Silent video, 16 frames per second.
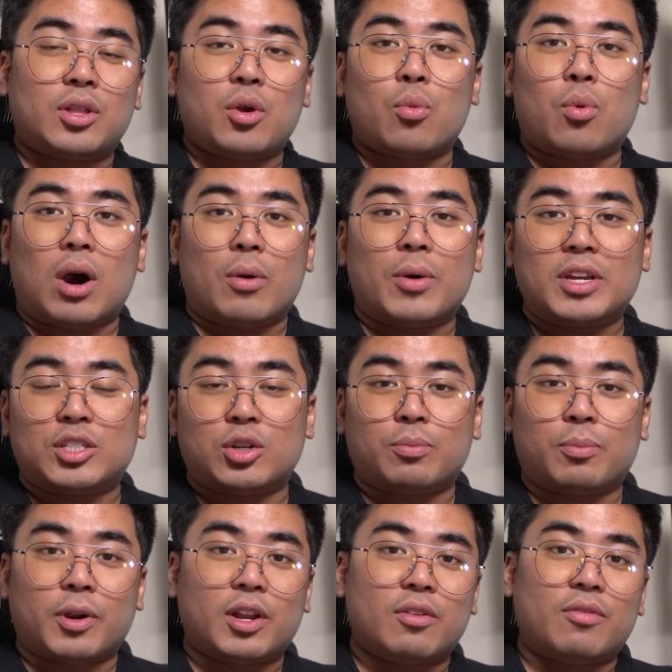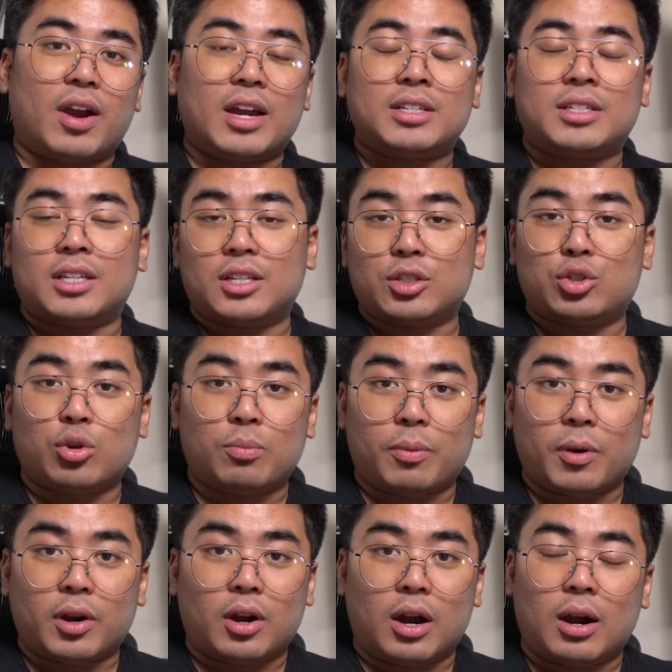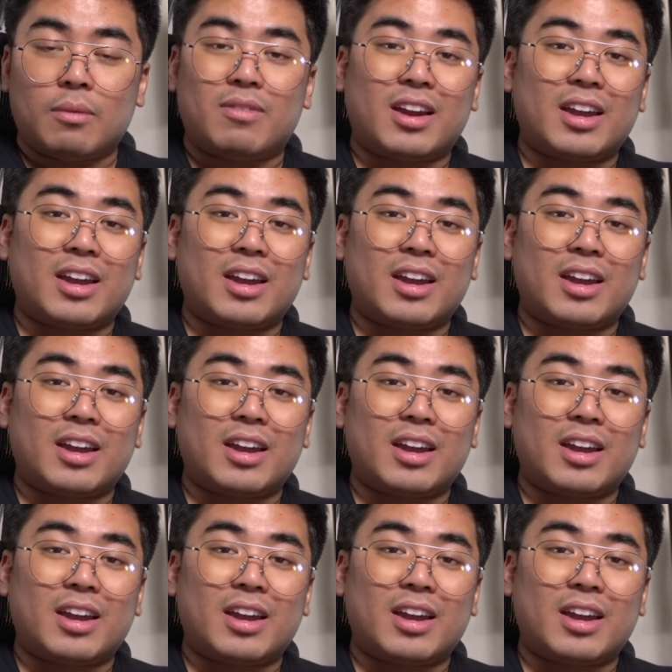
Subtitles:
the Huawei Super device and the Super Hub,